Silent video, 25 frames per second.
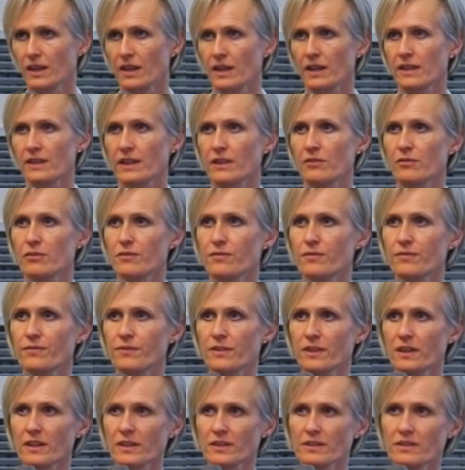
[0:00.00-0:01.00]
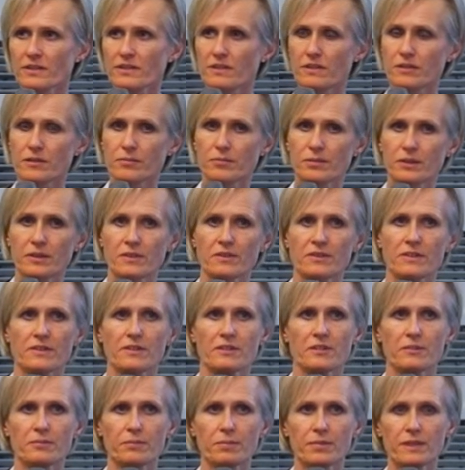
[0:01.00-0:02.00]
and they reversed the process
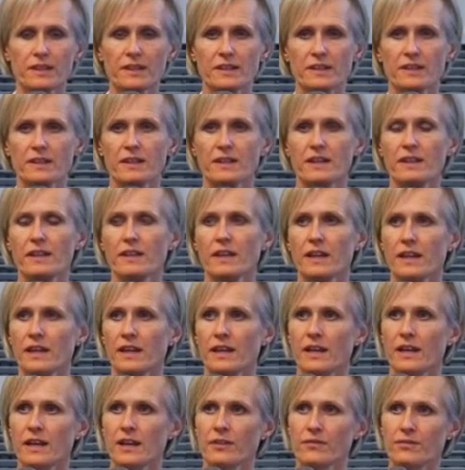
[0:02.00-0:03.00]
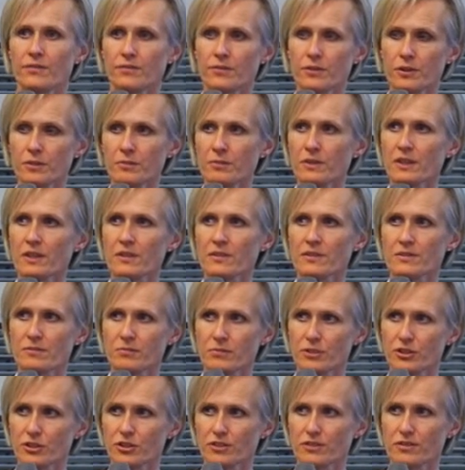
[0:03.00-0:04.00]
completely, and from those
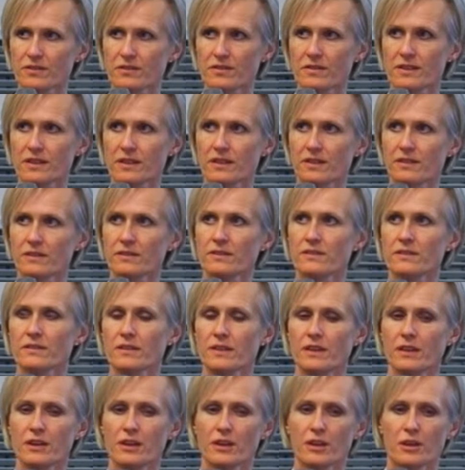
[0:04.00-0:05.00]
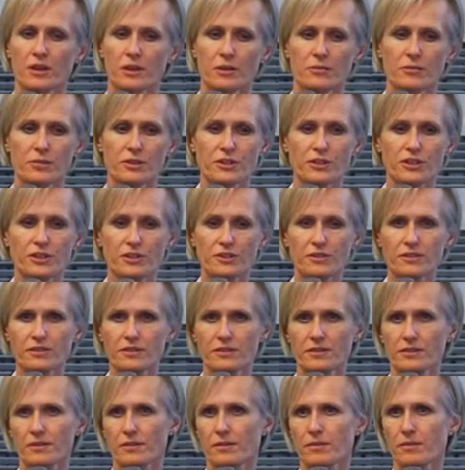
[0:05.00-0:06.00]
mature cells
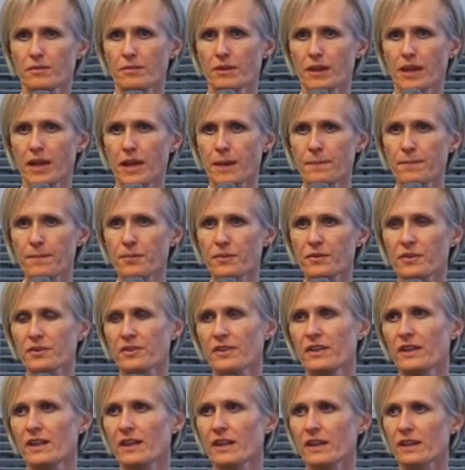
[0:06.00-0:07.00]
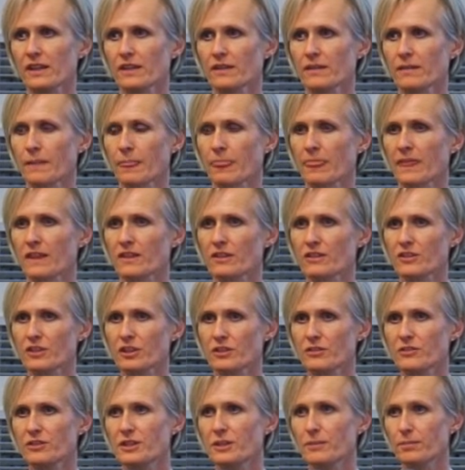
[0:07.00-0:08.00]
produced embryonic,
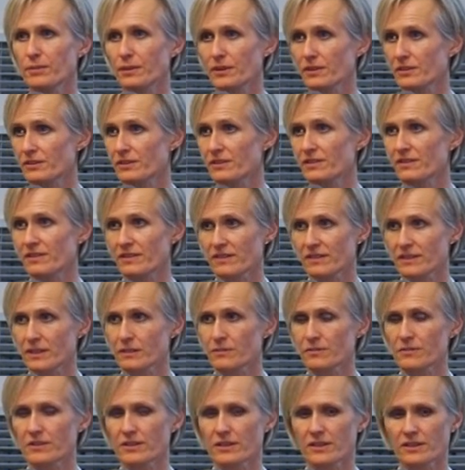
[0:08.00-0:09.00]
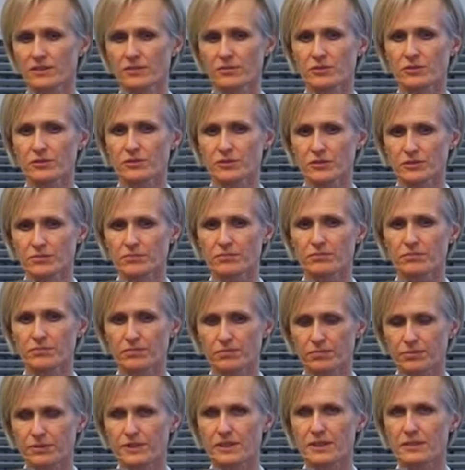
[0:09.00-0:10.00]
totipotent stem cells, which was
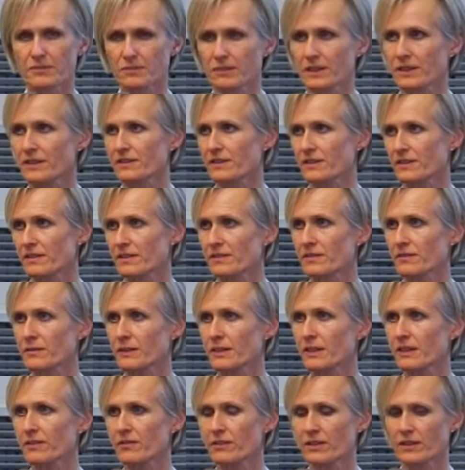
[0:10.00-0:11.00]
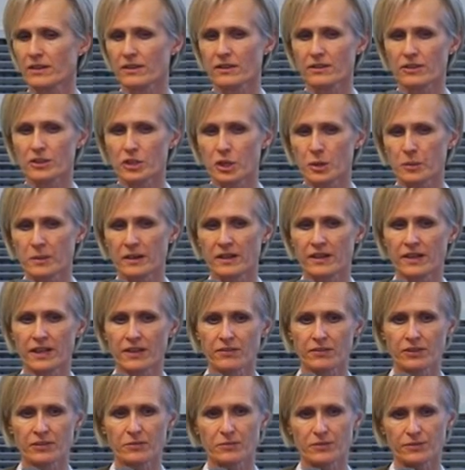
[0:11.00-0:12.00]
pretty amazing. This is something no one had
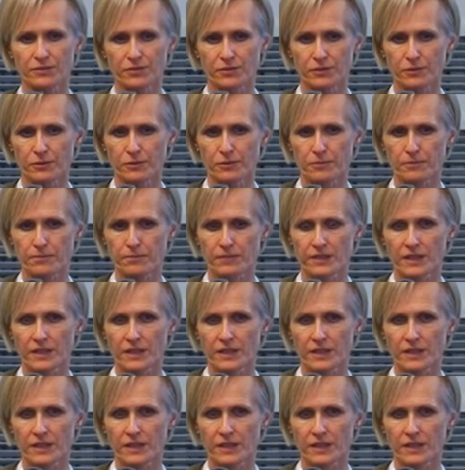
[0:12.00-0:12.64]
ever done before.